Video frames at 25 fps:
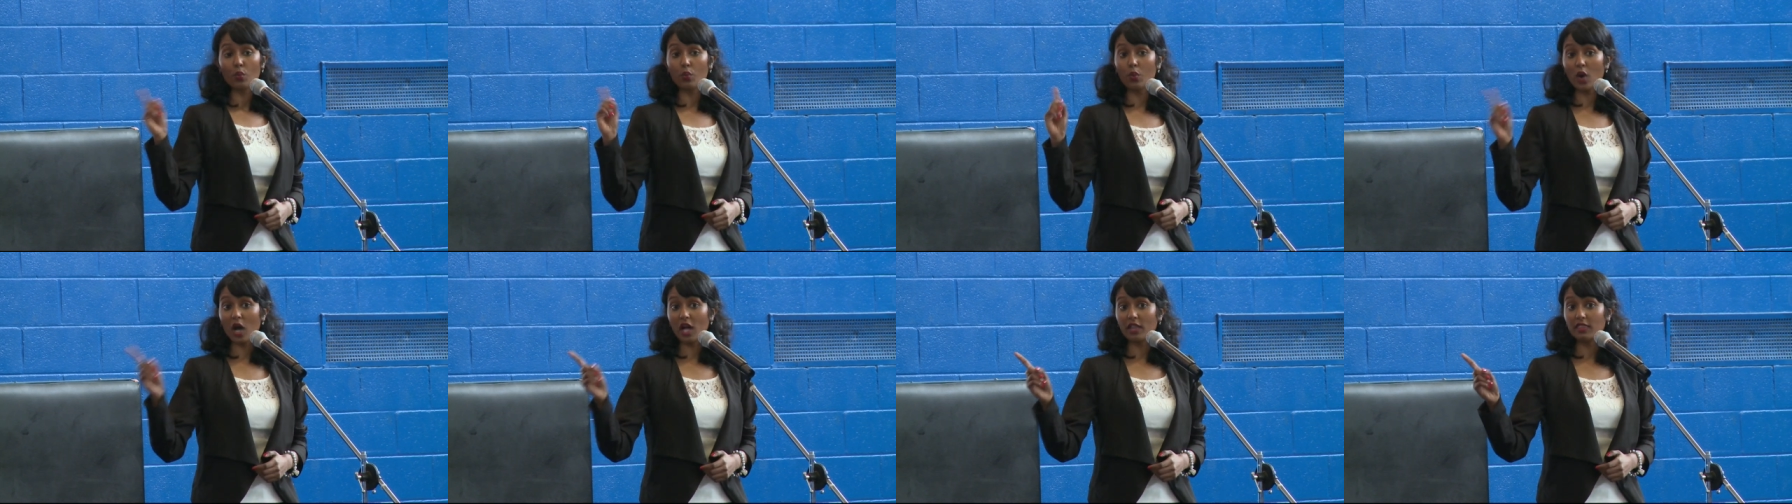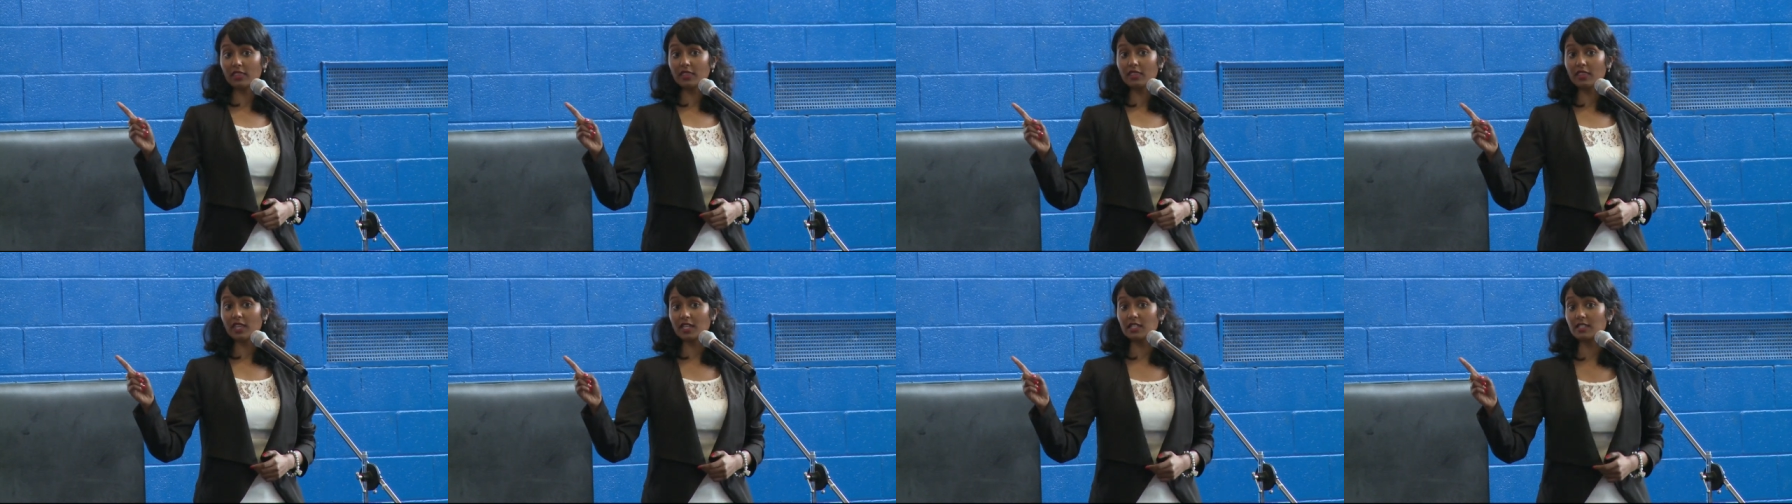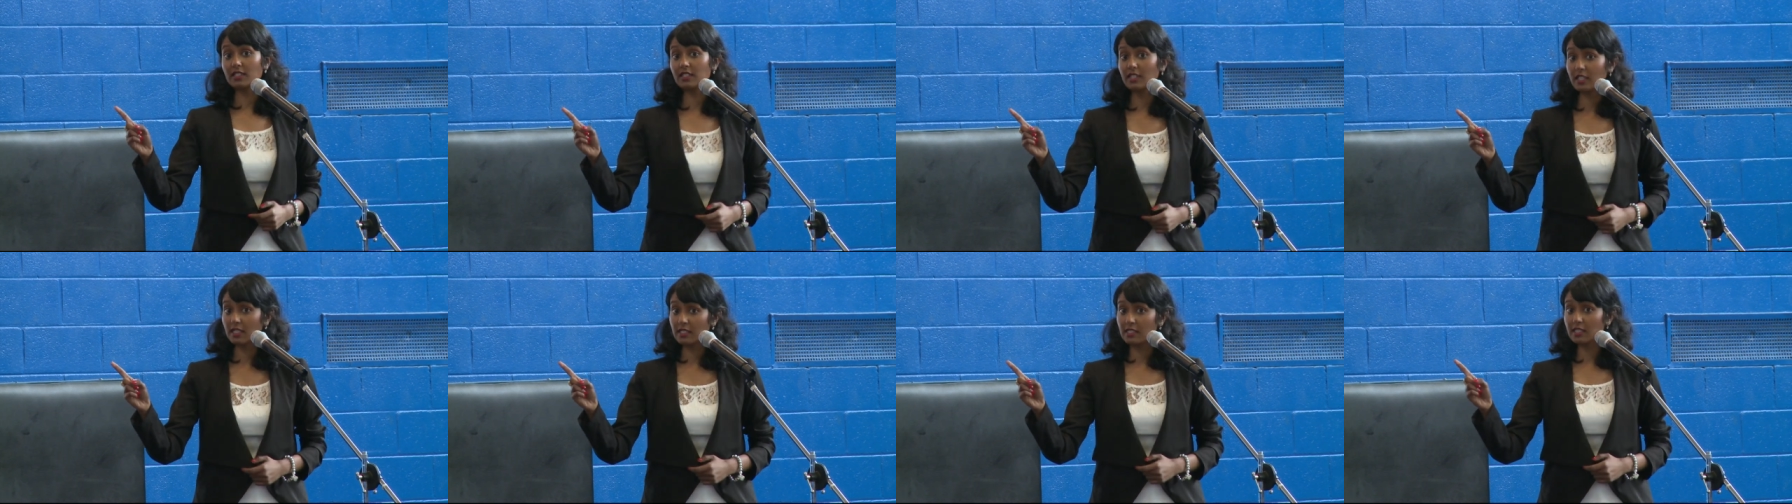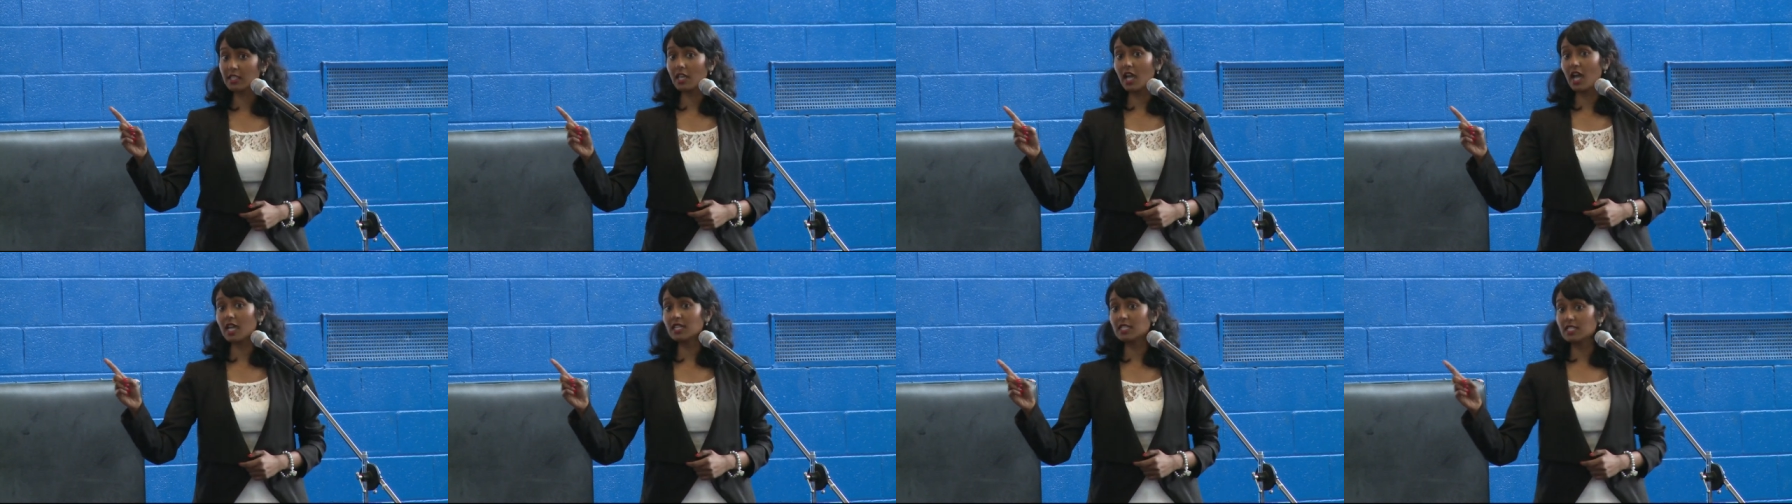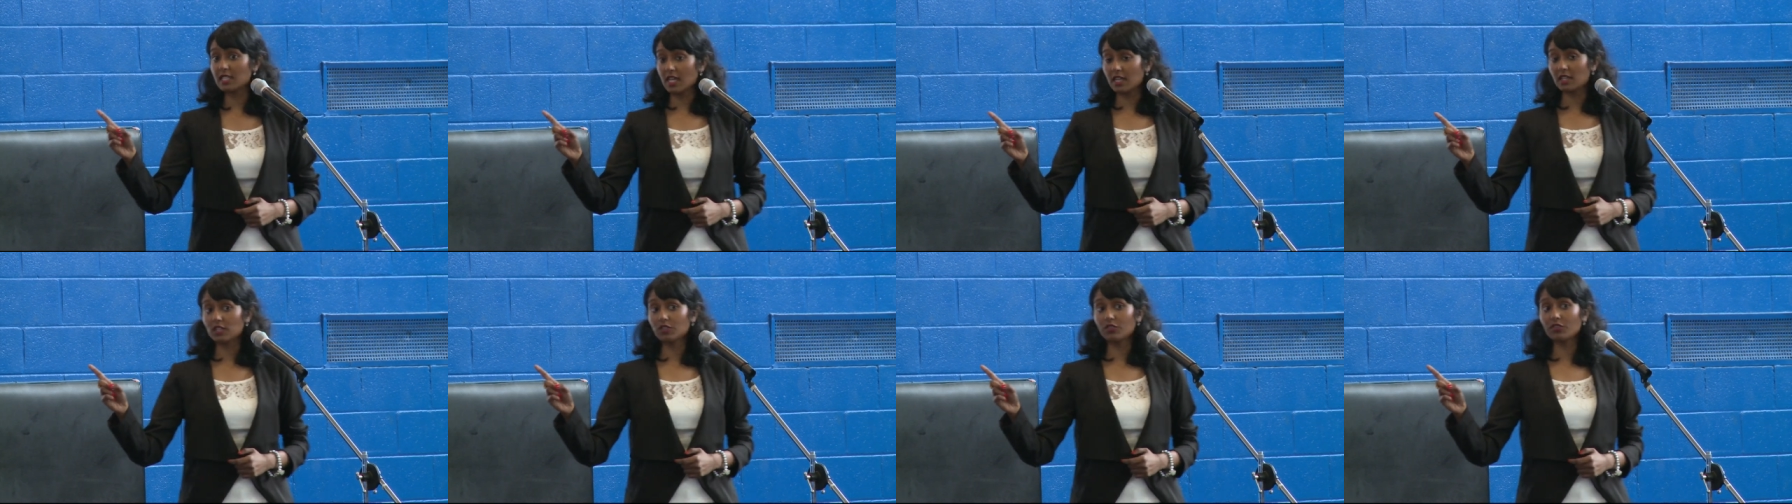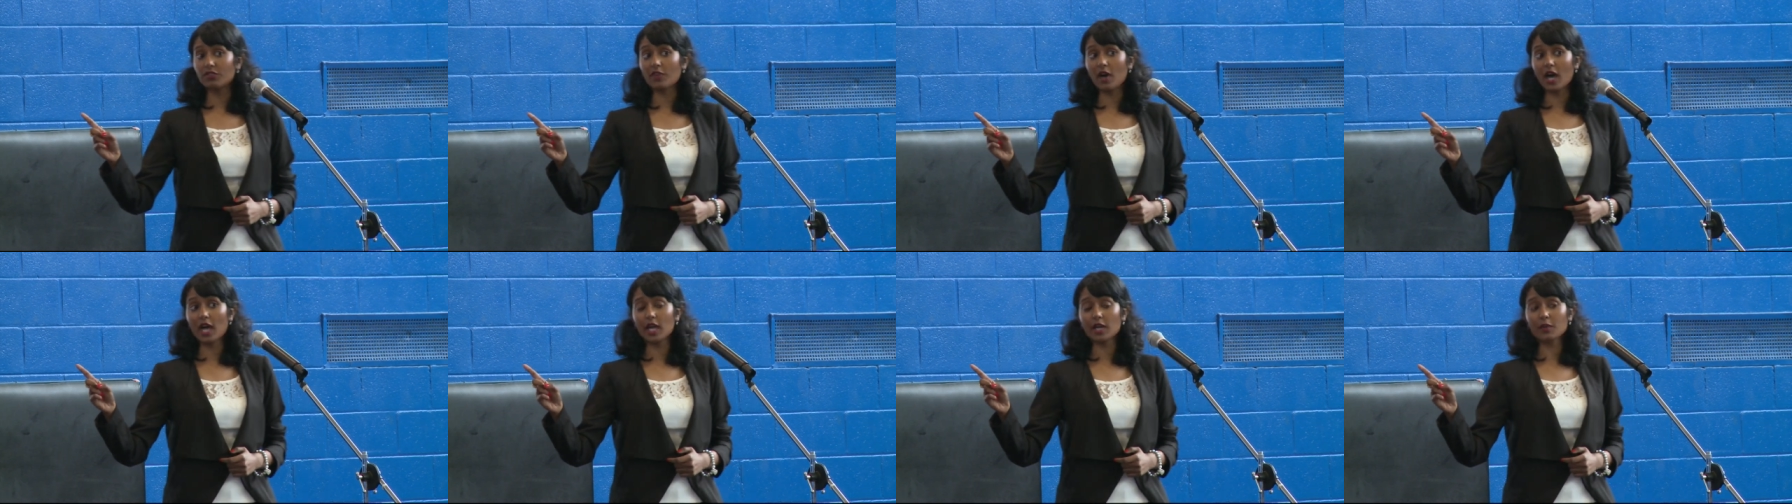one that is easily
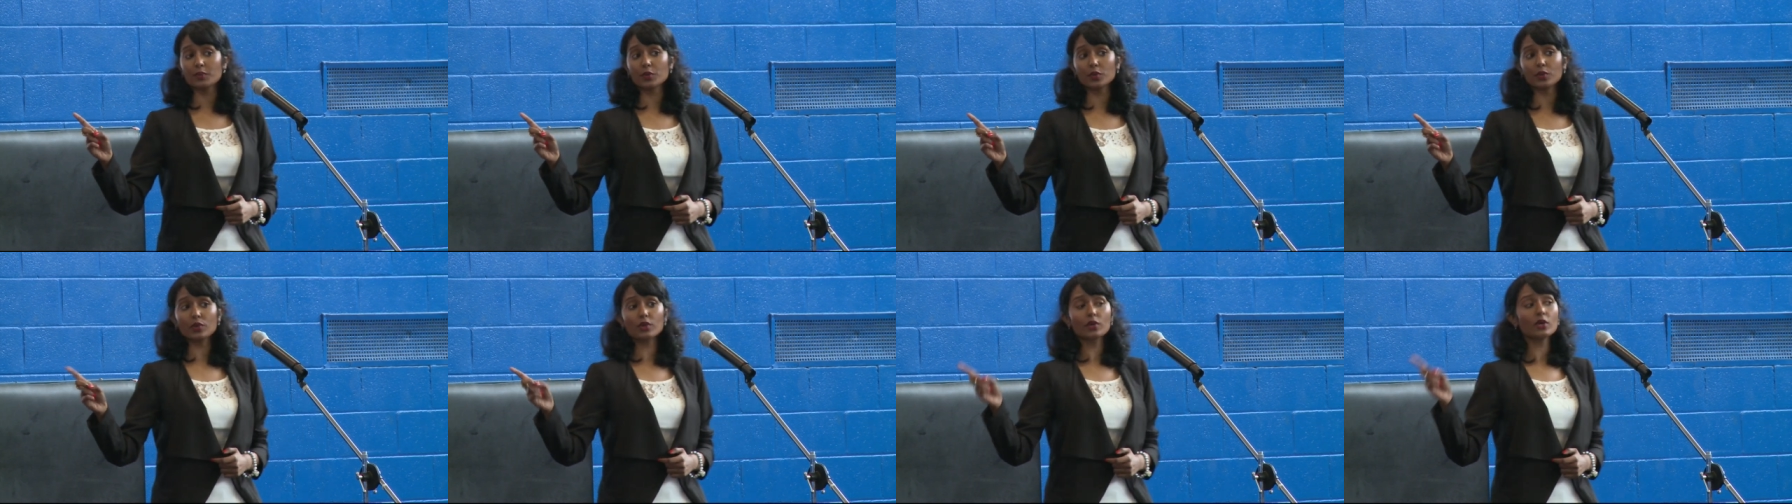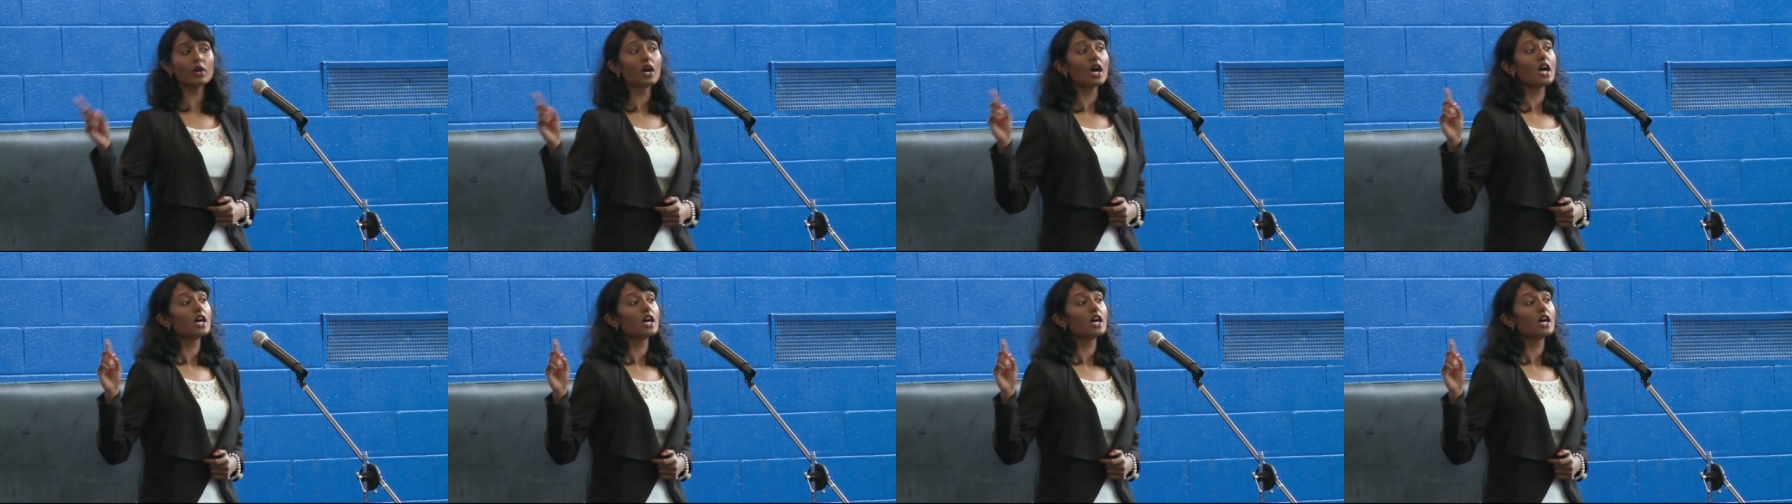identifiable